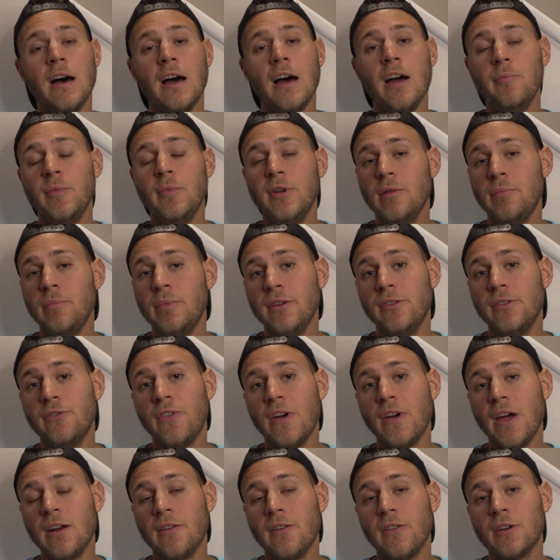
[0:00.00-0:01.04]
I've been a big
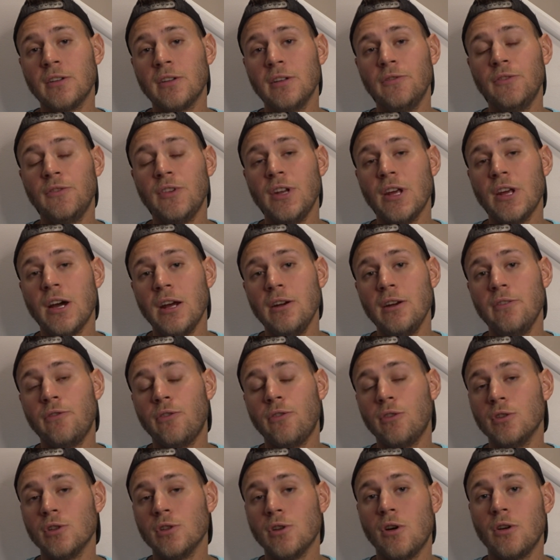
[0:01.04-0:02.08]
fan of the Clifton 9 for
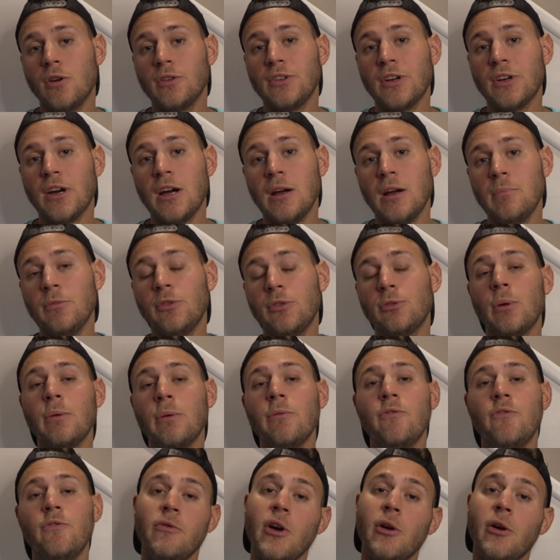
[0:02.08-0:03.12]
a long time, so
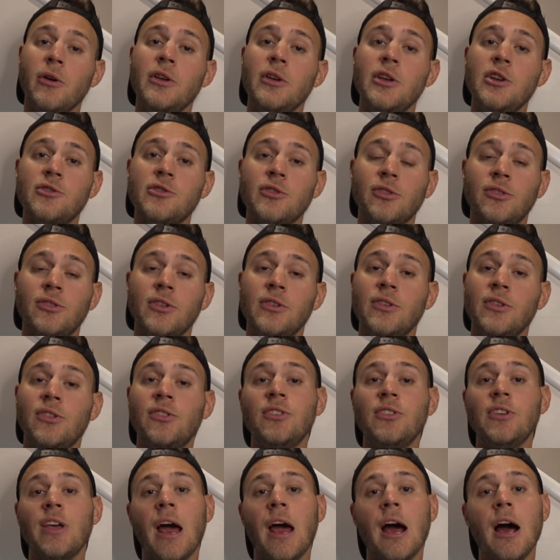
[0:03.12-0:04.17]
I'm very interested to
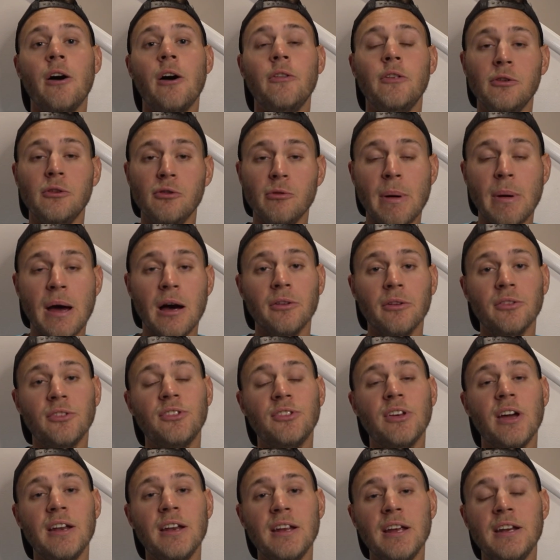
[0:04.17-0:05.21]
see how the New Balance
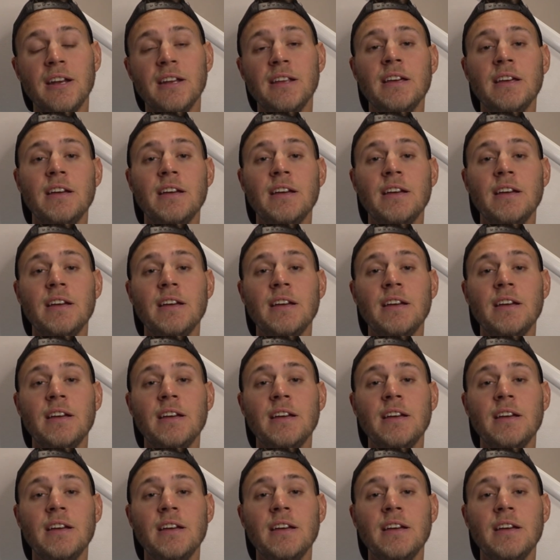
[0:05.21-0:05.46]
1080